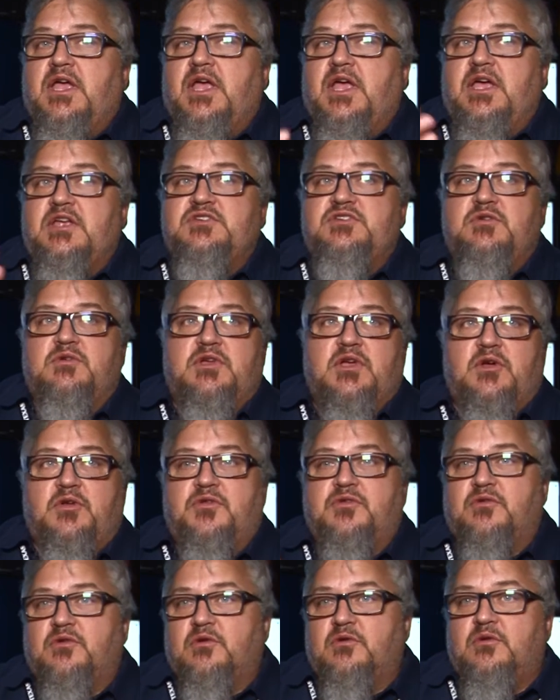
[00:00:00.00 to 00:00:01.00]
as you go
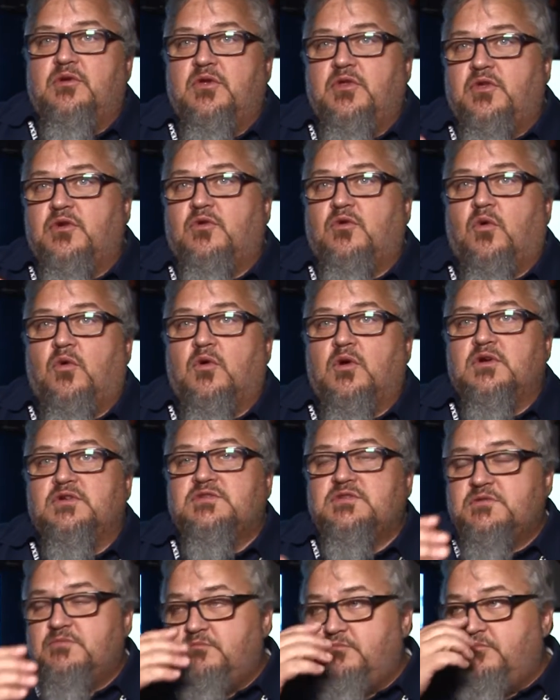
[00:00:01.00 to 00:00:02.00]
through the
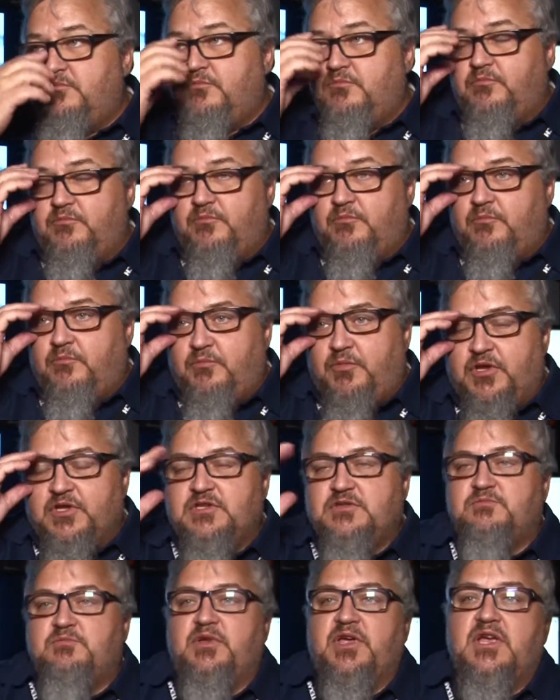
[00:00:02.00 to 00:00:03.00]
course,
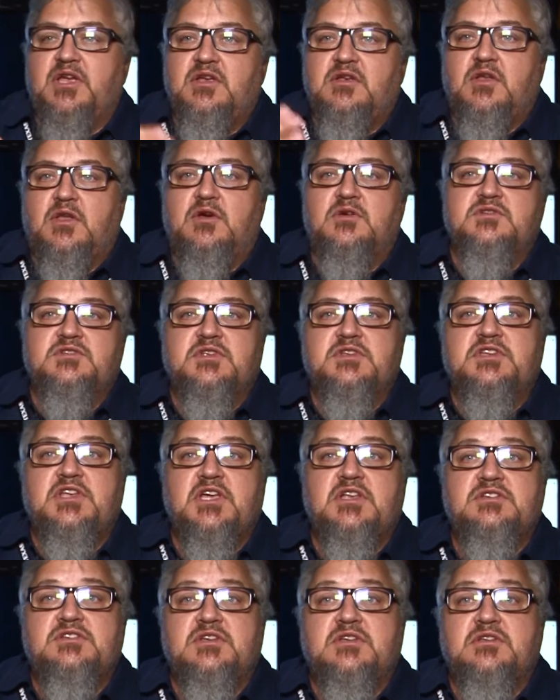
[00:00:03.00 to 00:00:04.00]
please pay close
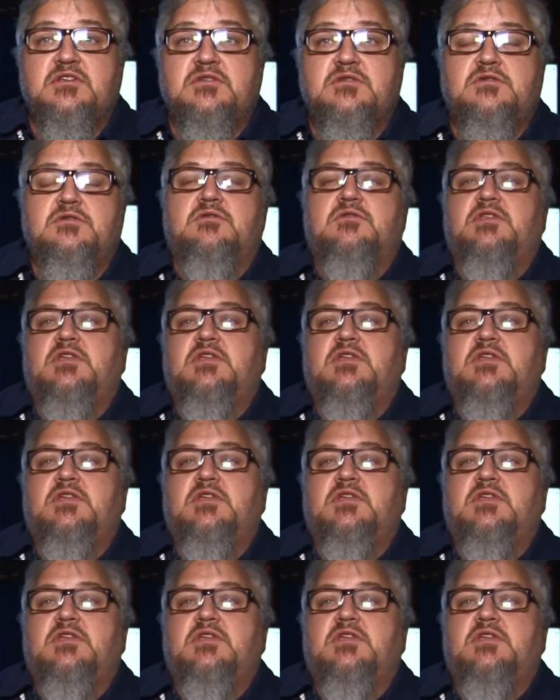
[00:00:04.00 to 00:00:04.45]
attention to